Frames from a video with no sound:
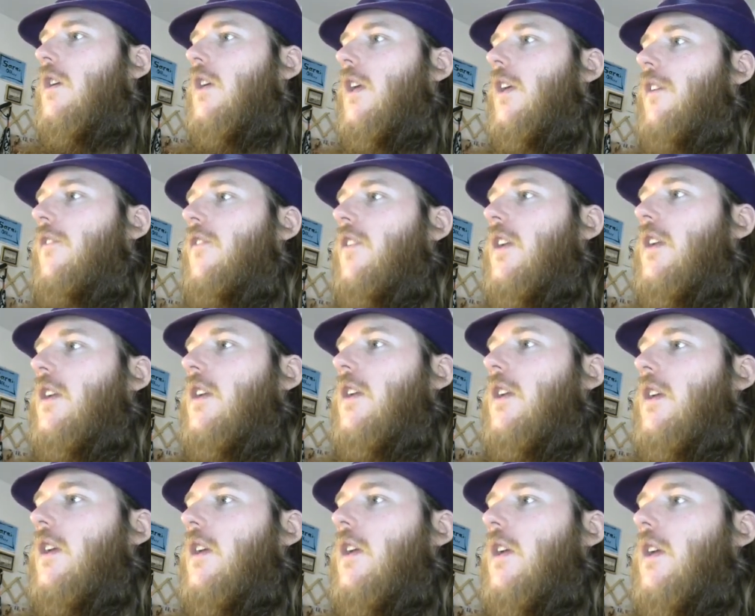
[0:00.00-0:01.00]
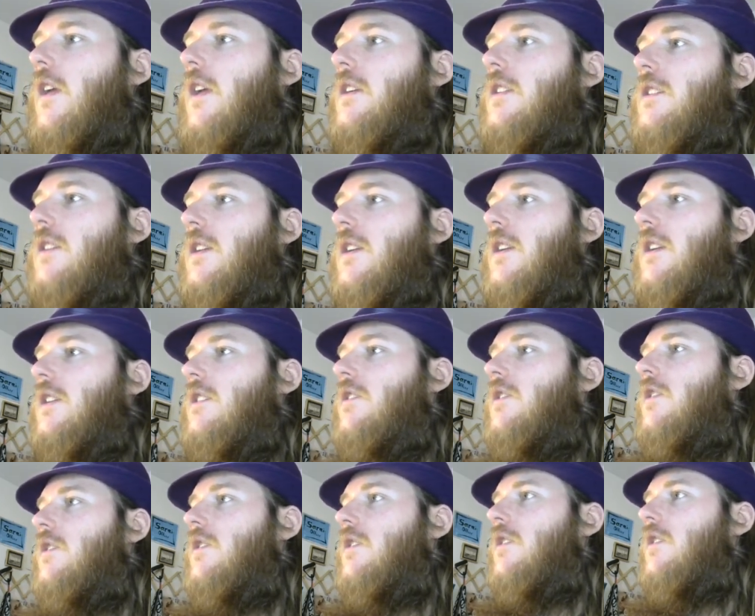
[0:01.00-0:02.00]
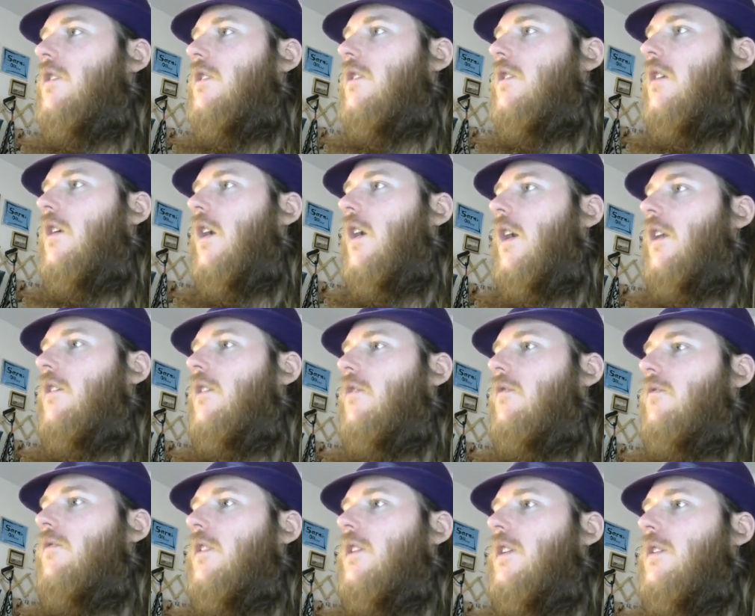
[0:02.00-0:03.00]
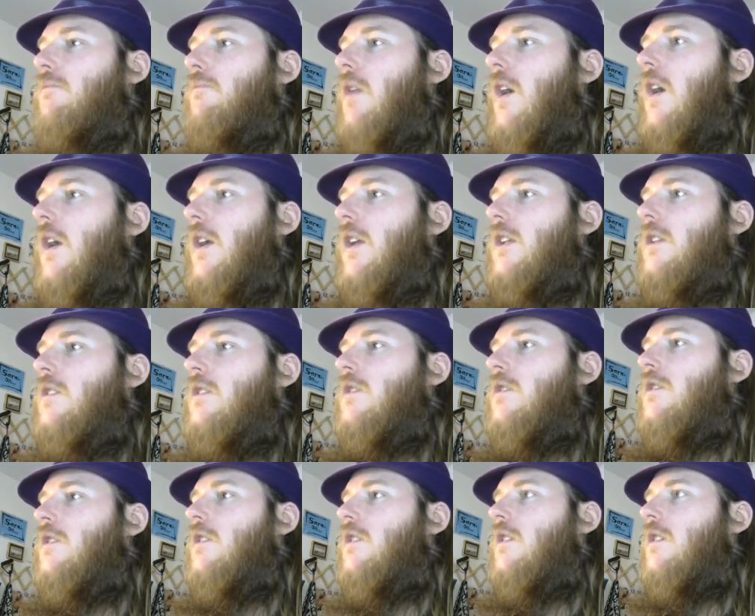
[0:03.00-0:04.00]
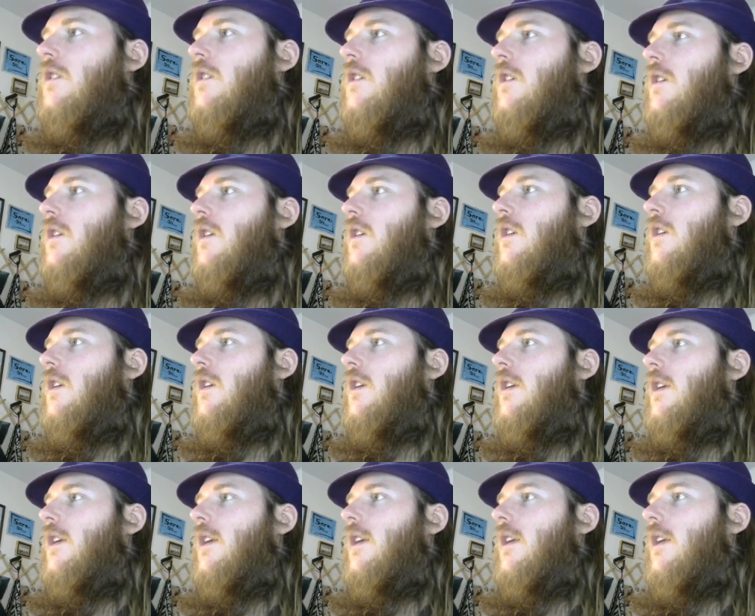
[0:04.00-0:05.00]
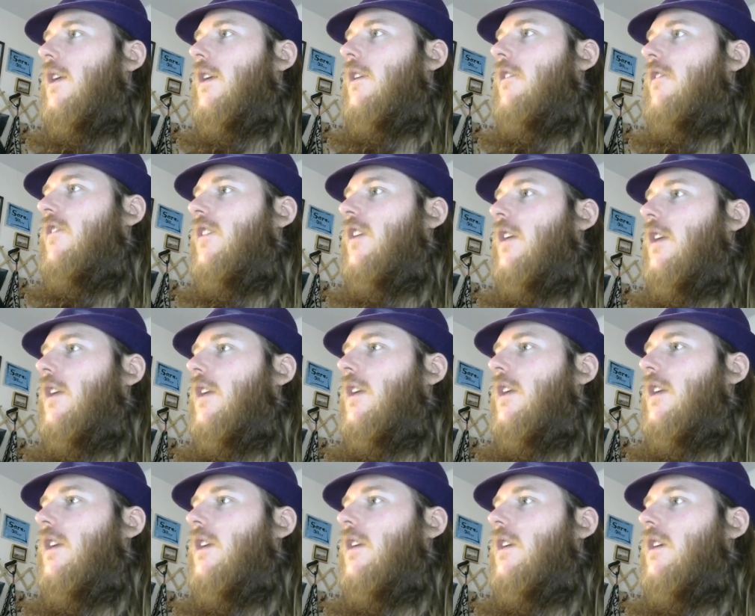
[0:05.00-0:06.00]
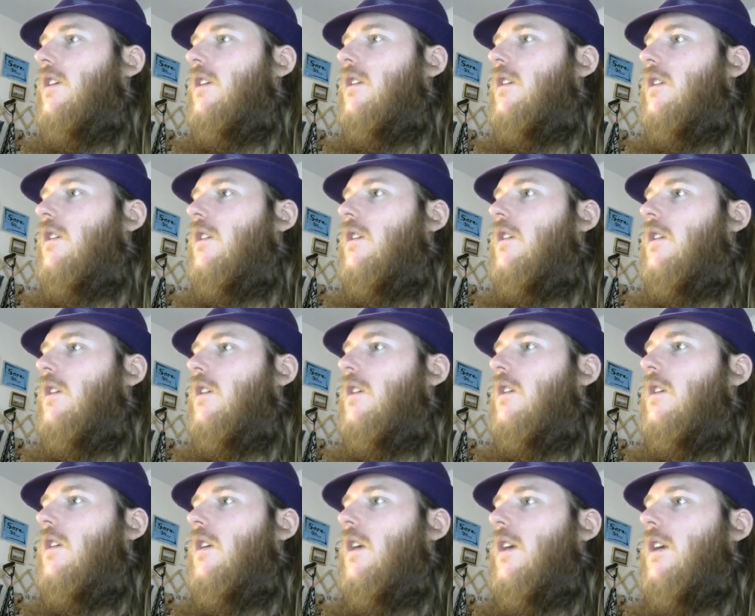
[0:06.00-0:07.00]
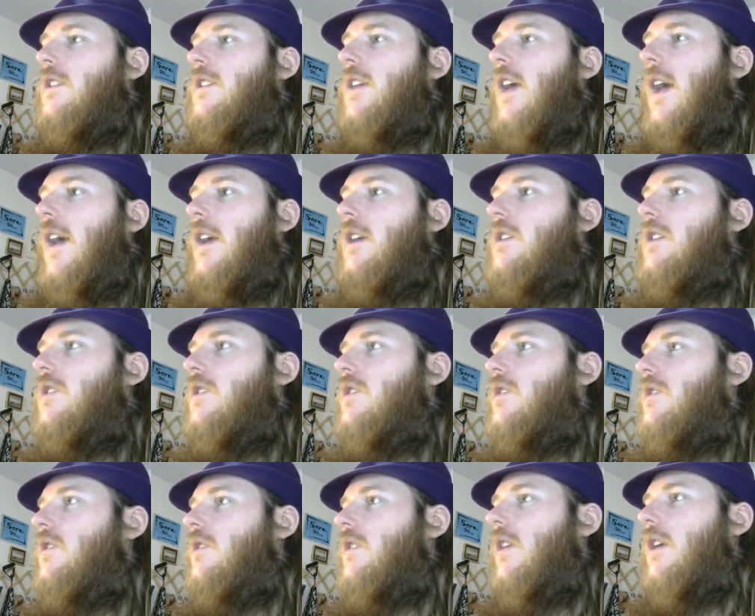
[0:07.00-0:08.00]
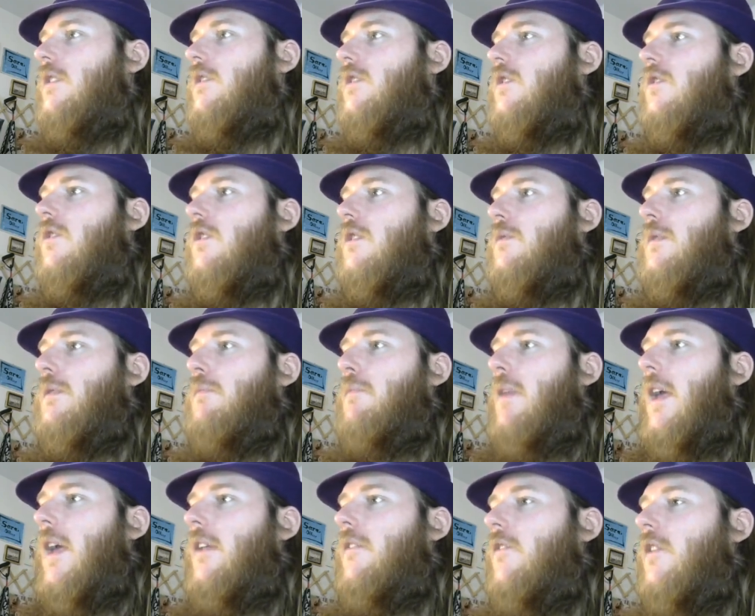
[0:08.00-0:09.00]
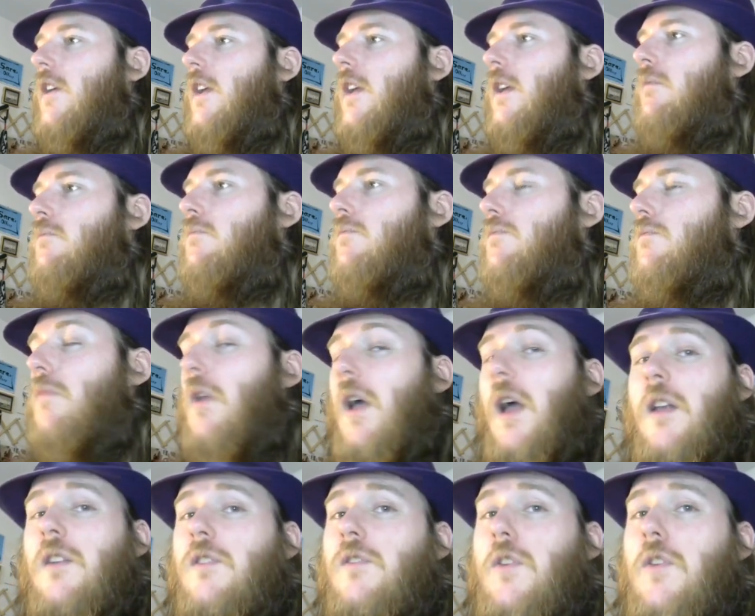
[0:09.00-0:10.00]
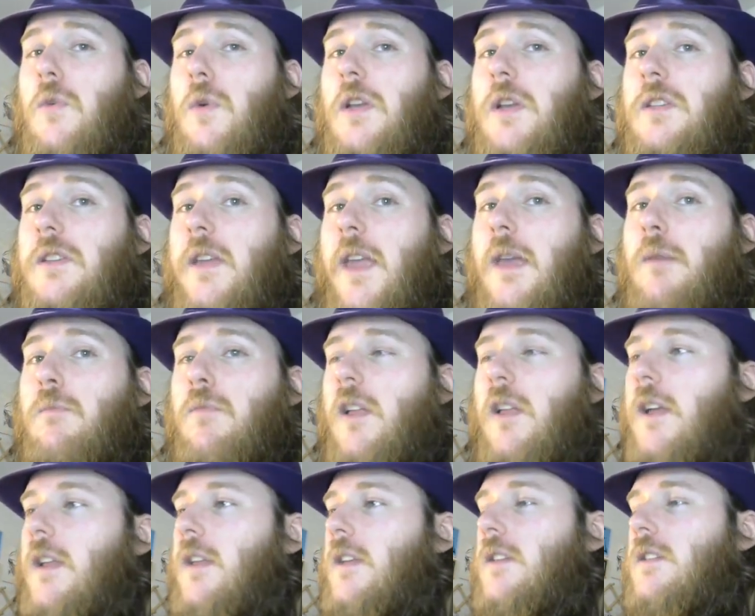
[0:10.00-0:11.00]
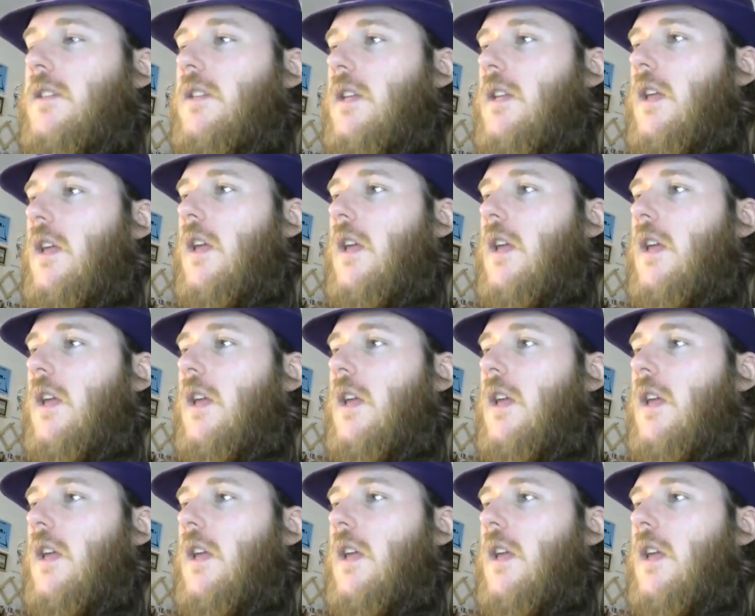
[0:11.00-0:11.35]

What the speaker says: If he exceeds, I don't really mind. If he attacks, that's going to be bad for him. I don't know what his game plan is.